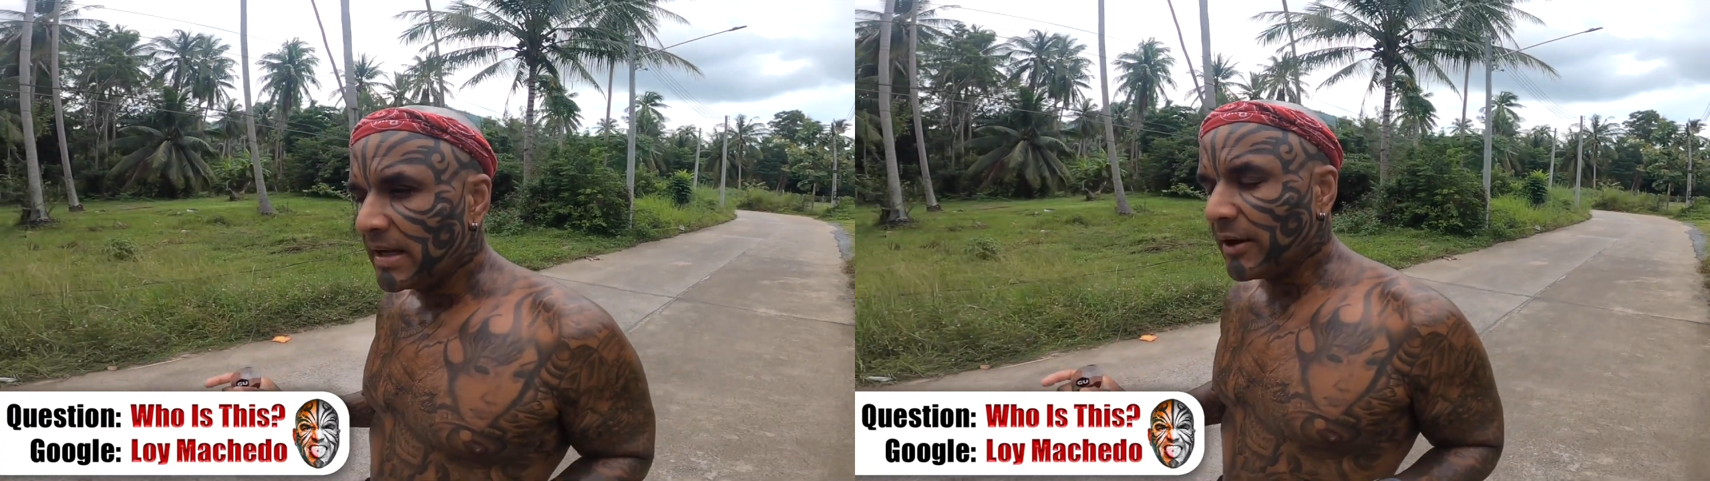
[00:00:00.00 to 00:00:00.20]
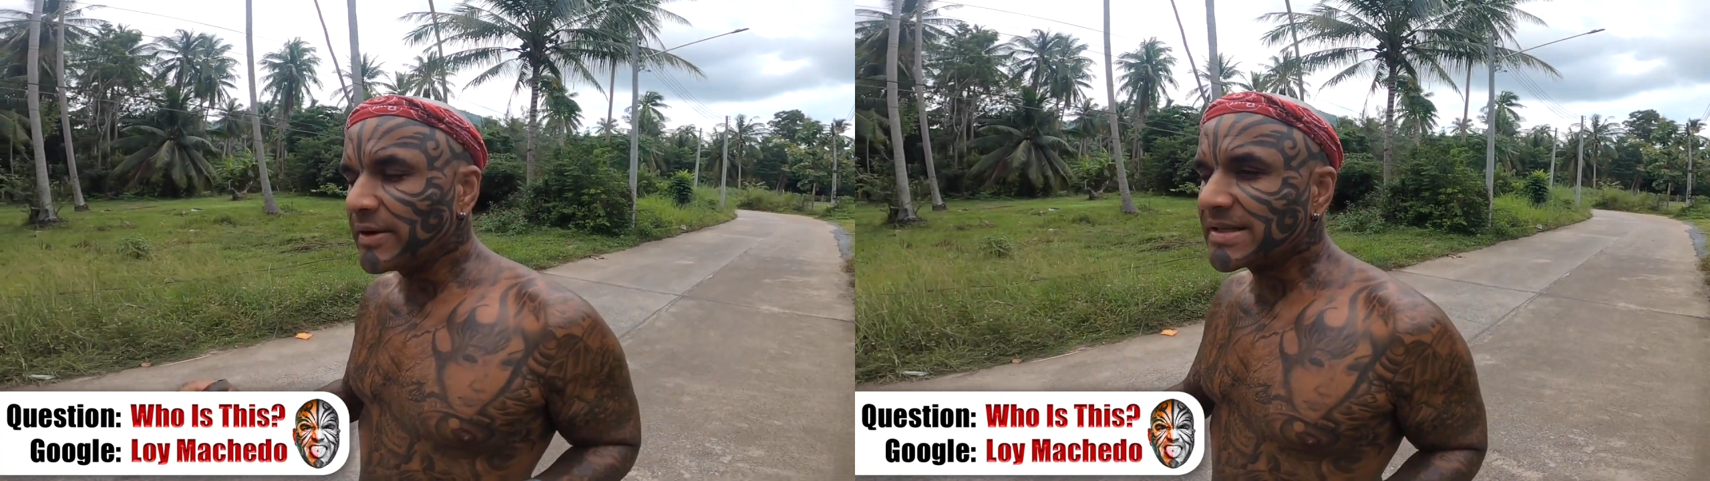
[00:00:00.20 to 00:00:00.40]

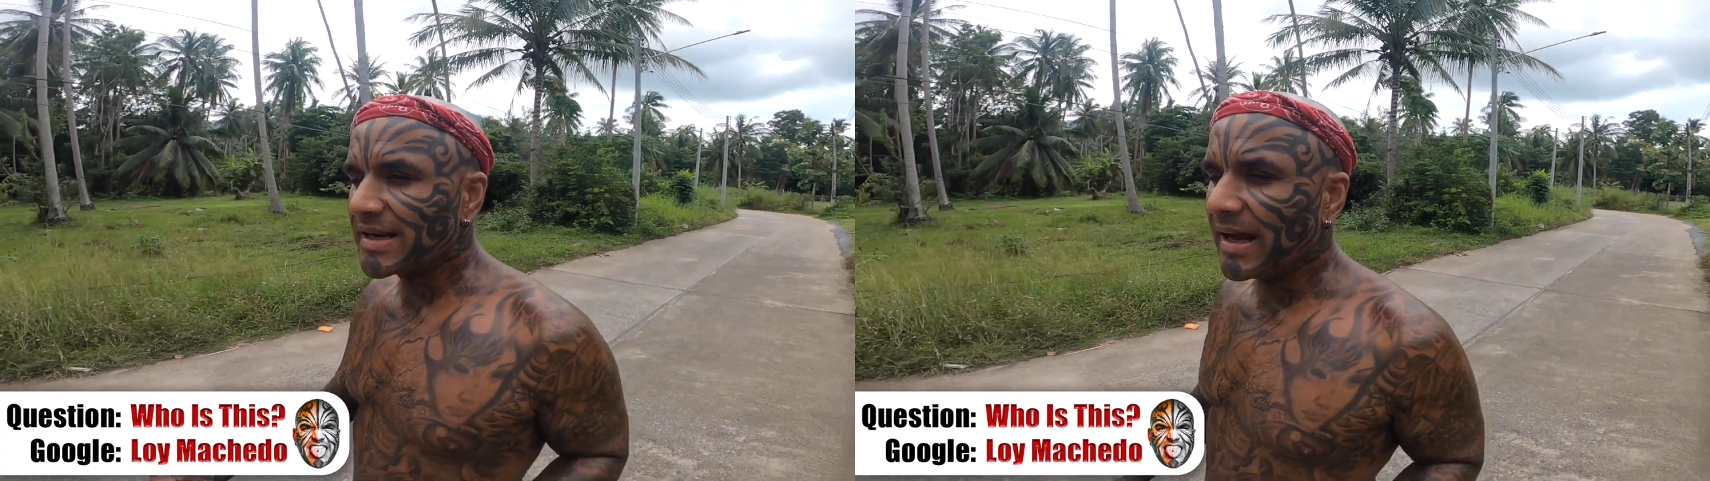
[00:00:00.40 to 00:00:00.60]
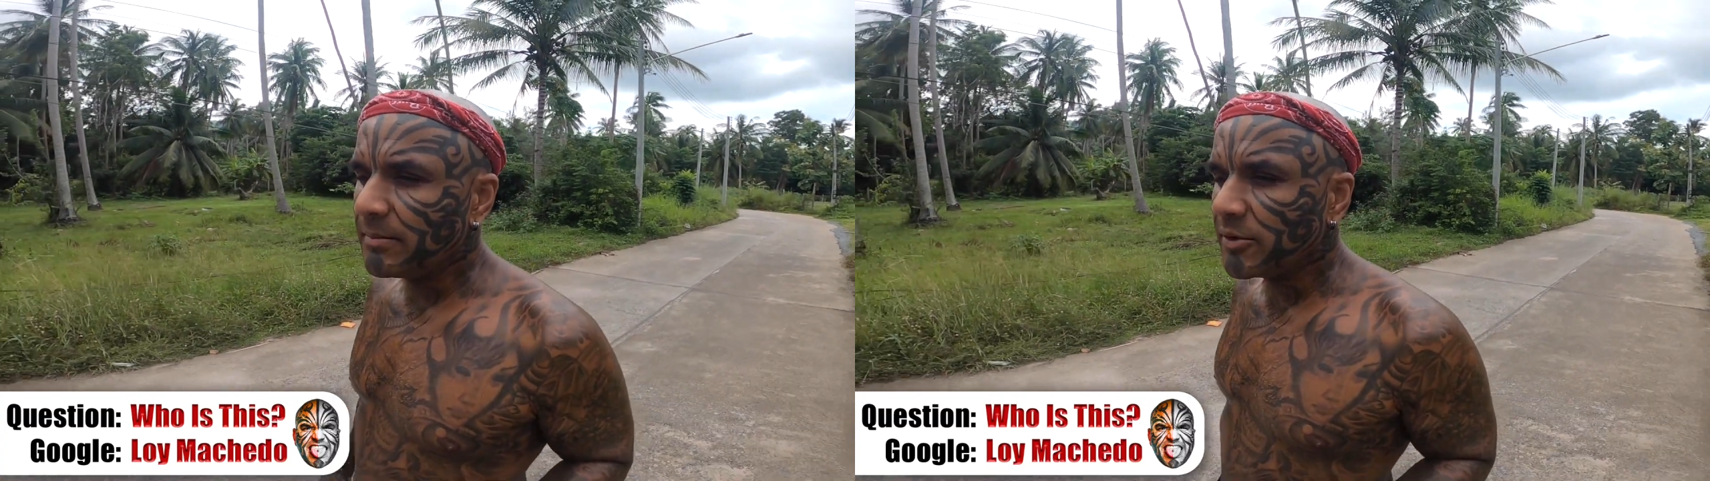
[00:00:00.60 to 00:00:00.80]
now it's
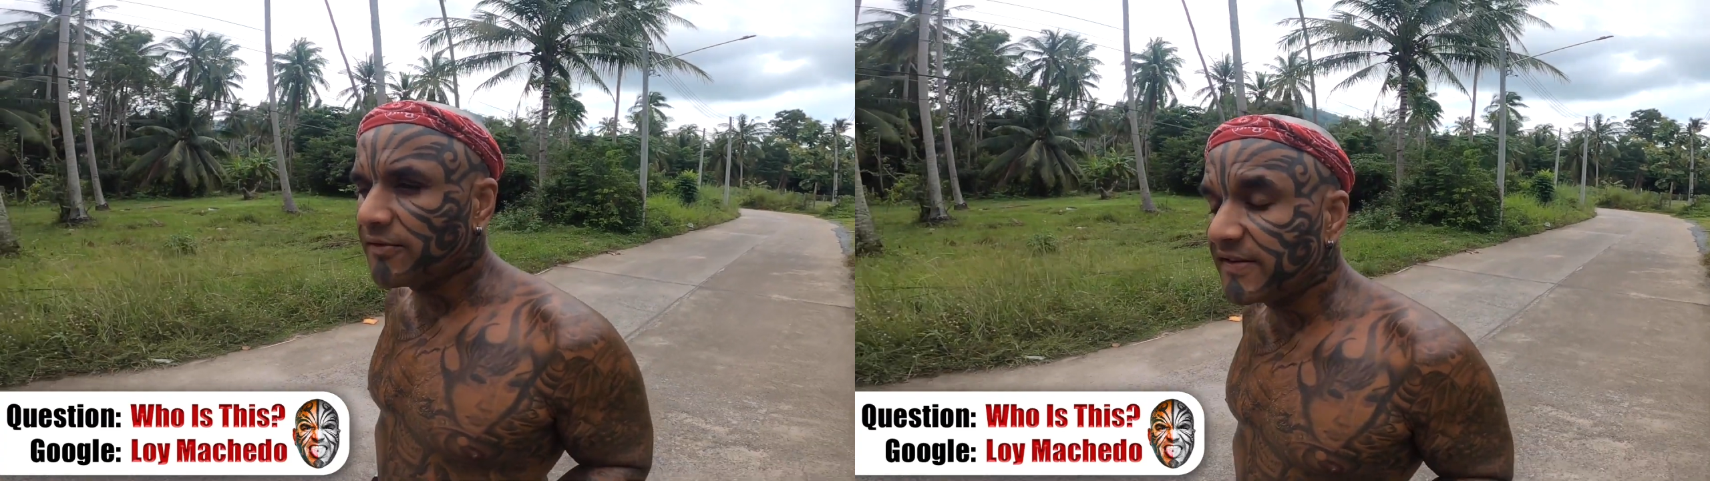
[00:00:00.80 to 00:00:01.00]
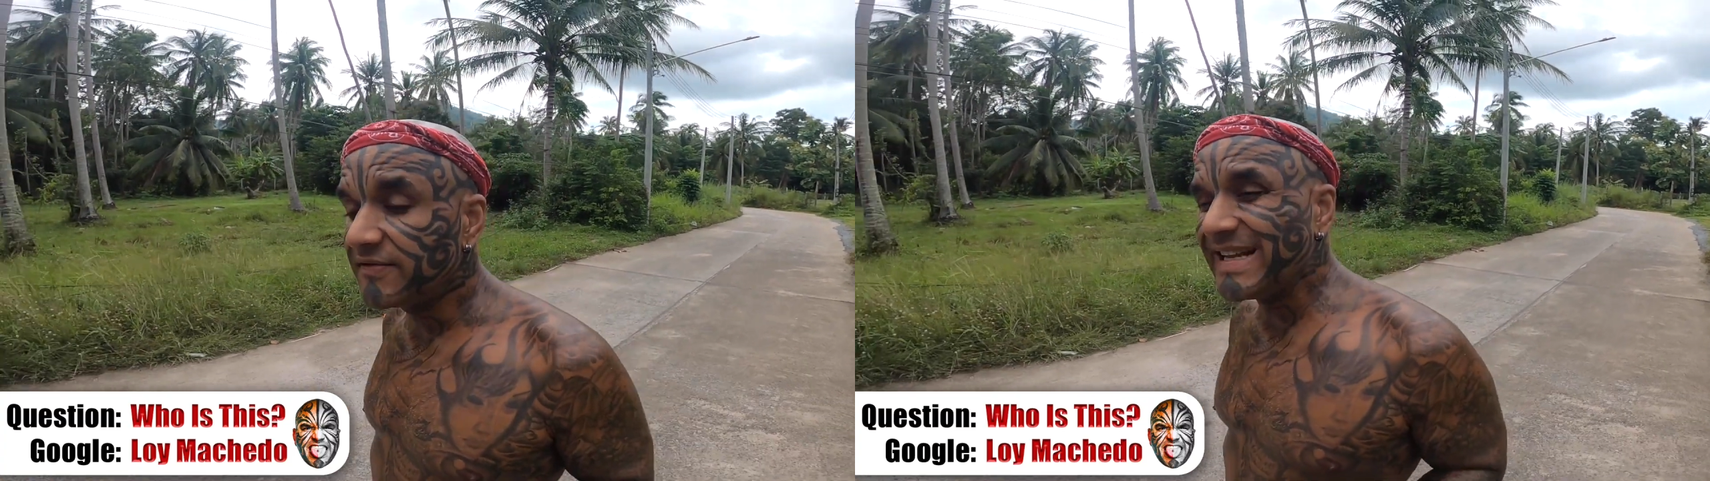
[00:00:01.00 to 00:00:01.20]
climbed to
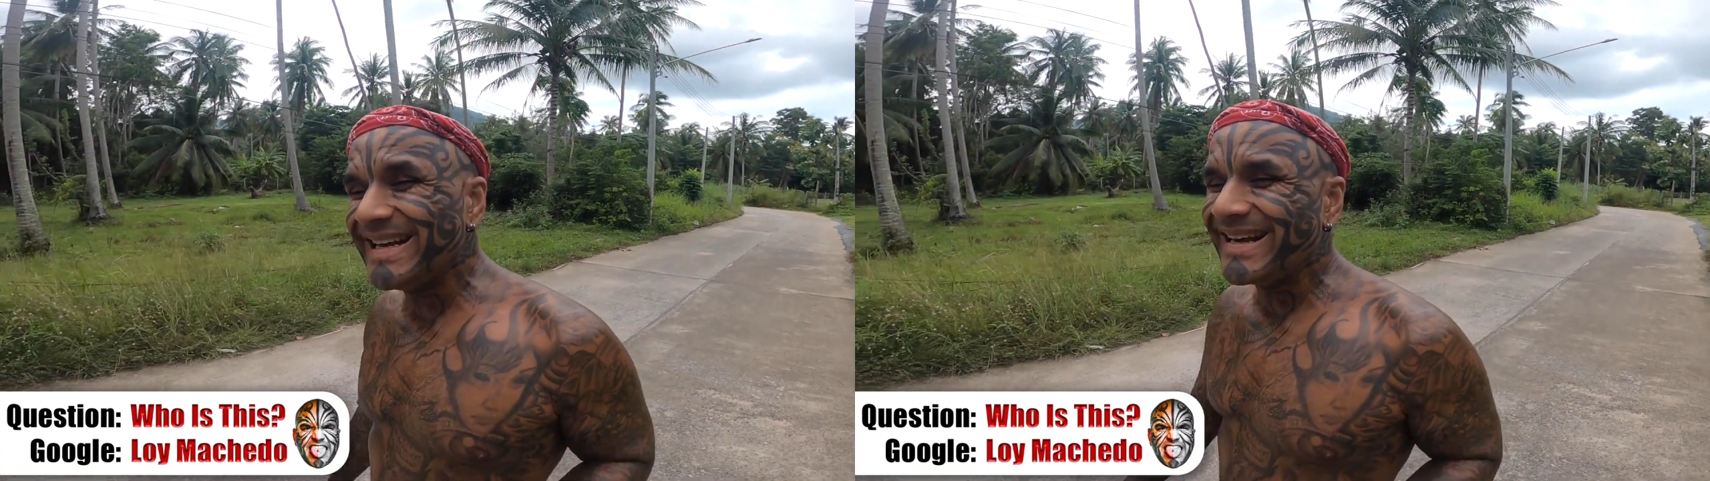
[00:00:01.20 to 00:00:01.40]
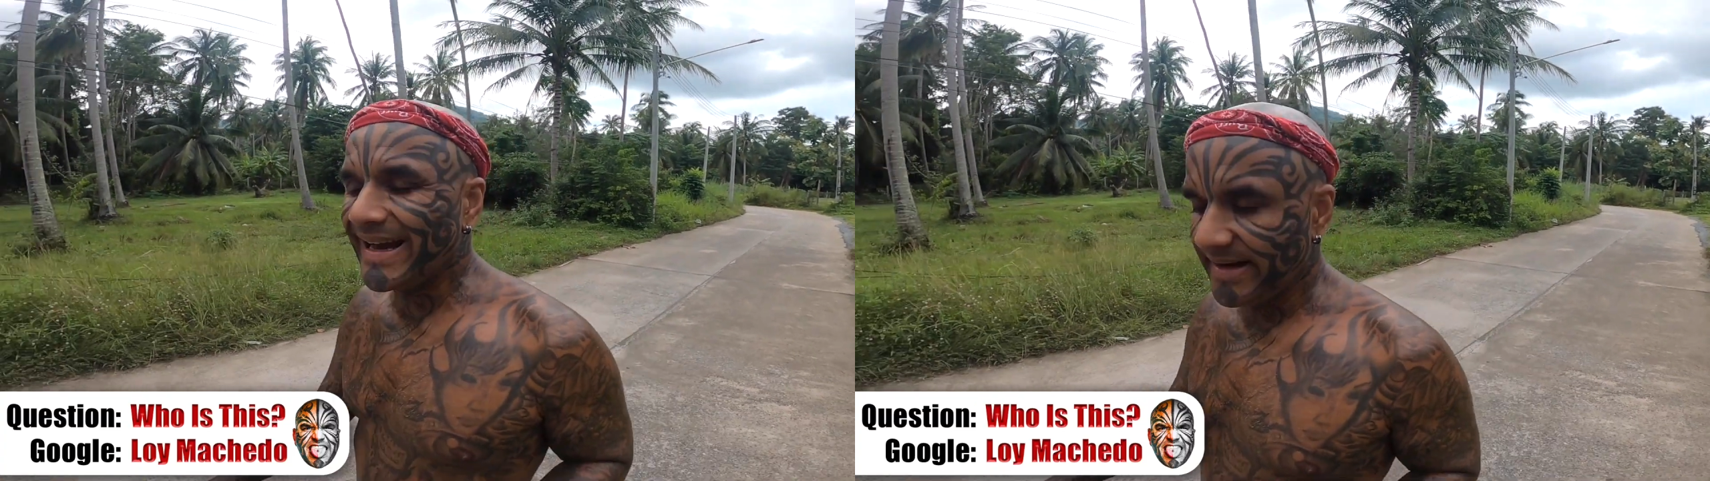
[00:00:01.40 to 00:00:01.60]

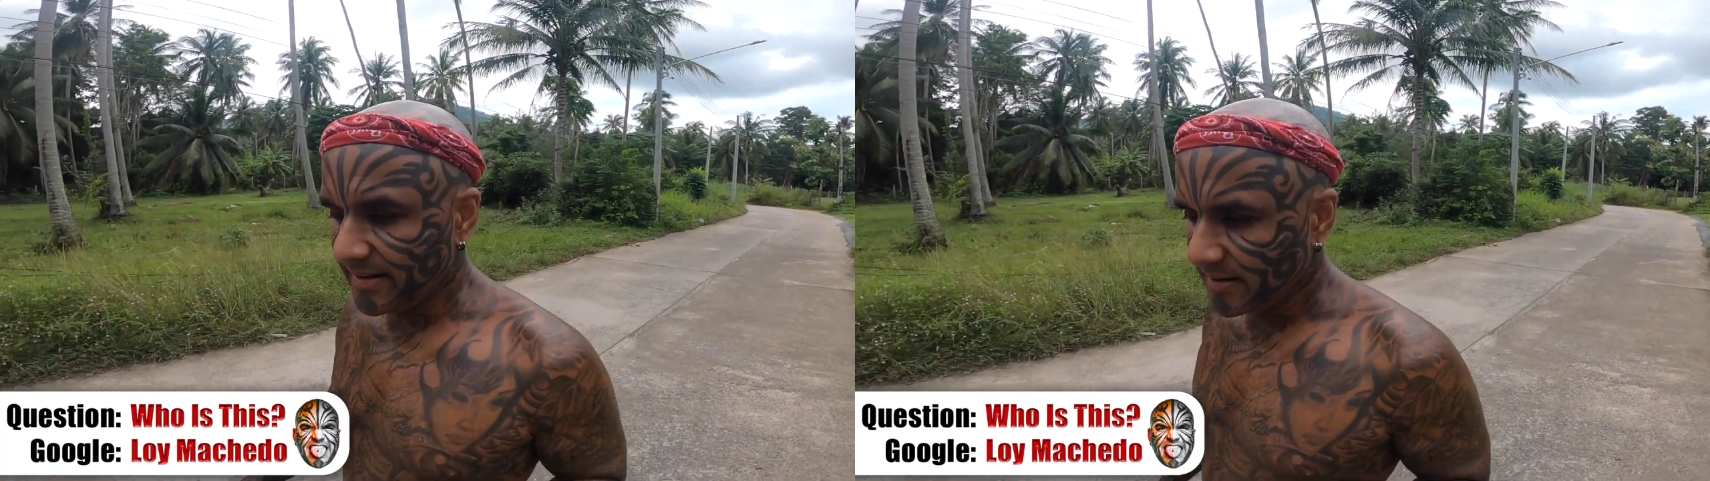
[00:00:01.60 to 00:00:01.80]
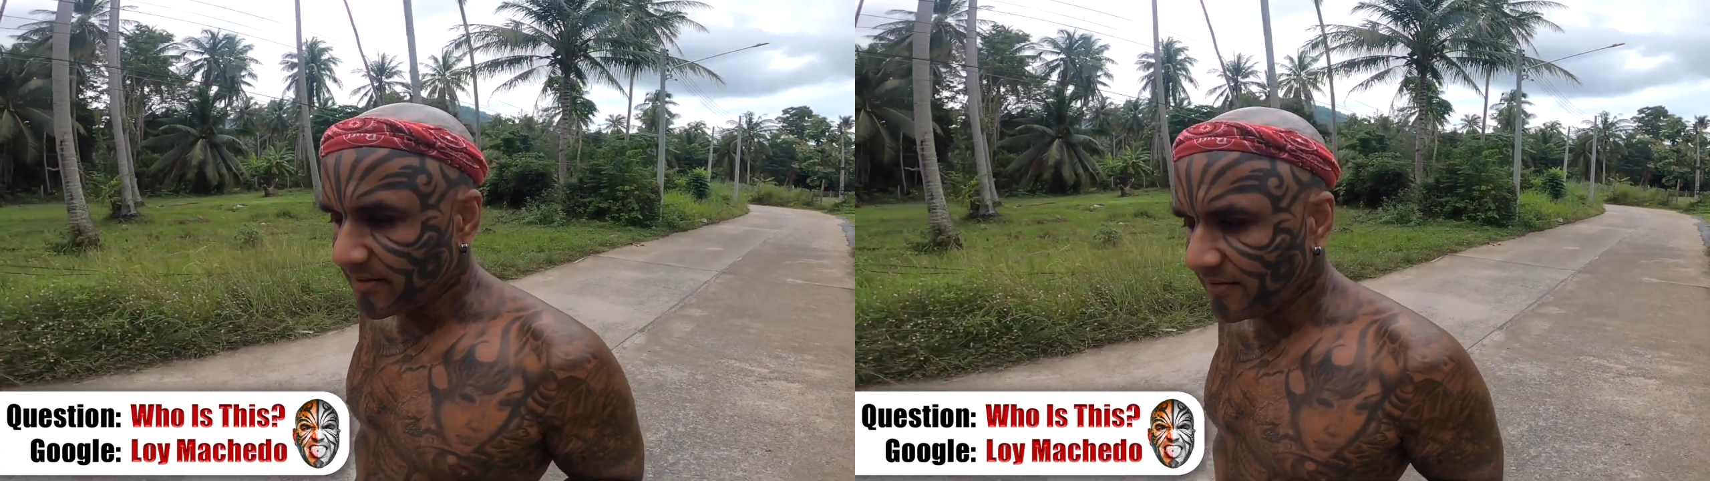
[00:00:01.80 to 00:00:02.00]
59.